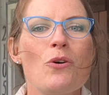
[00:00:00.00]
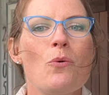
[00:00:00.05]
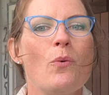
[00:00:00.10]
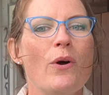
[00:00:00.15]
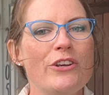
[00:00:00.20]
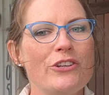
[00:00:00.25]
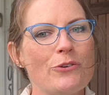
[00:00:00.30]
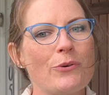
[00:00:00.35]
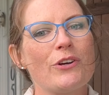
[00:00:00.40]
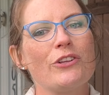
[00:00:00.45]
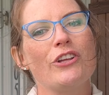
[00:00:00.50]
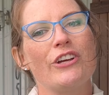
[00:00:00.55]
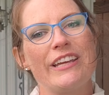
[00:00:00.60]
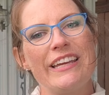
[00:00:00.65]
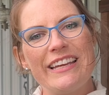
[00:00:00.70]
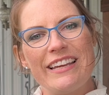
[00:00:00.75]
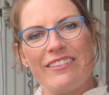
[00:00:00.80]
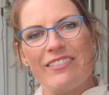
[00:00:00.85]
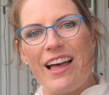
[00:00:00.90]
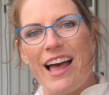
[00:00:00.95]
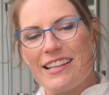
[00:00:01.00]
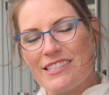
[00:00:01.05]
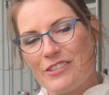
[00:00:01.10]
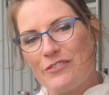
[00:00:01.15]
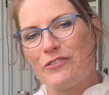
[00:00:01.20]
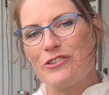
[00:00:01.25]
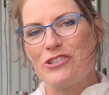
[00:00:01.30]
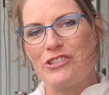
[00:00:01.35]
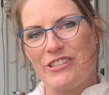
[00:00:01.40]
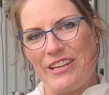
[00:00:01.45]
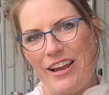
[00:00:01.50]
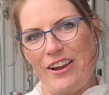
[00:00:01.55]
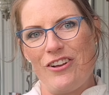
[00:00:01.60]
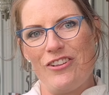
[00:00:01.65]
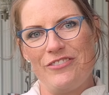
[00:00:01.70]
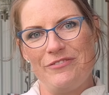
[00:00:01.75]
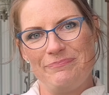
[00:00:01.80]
when you are looking at lots for sale.